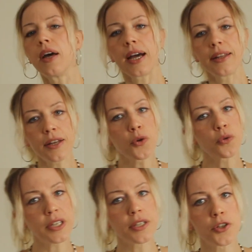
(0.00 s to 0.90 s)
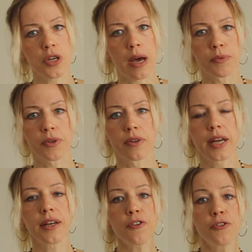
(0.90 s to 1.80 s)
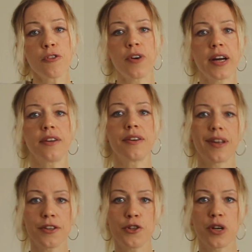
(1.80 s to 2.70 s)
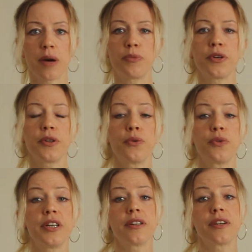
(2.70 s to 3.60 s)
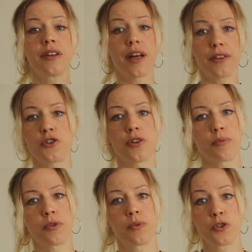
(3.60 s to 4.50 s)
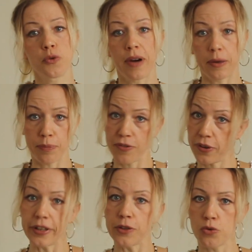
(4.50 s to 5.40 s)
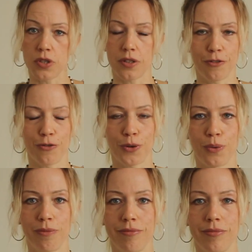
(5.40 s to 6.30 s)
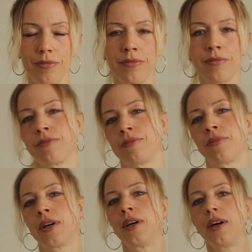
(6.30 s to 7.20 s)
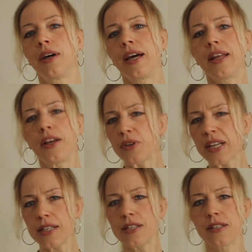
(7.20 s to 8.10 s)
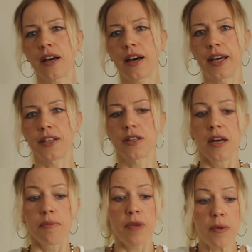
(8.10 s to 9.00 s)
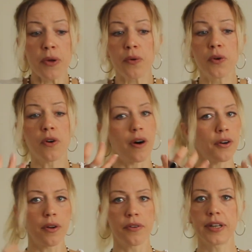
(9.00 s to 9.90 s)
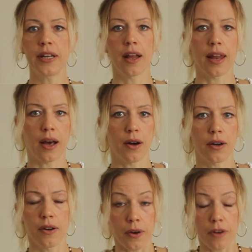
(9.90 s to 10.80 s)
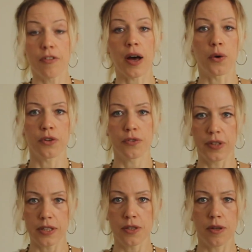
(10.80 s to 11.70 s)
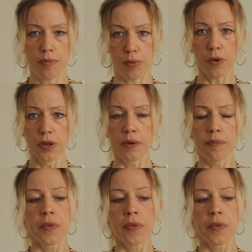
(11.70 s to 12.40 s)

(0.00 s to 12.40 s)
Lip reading: And then you read the chapter. And if you find another chapter, you read another chapter which might be very interesting for you. And then you can decide, maybe you got already a lot out of this, the book.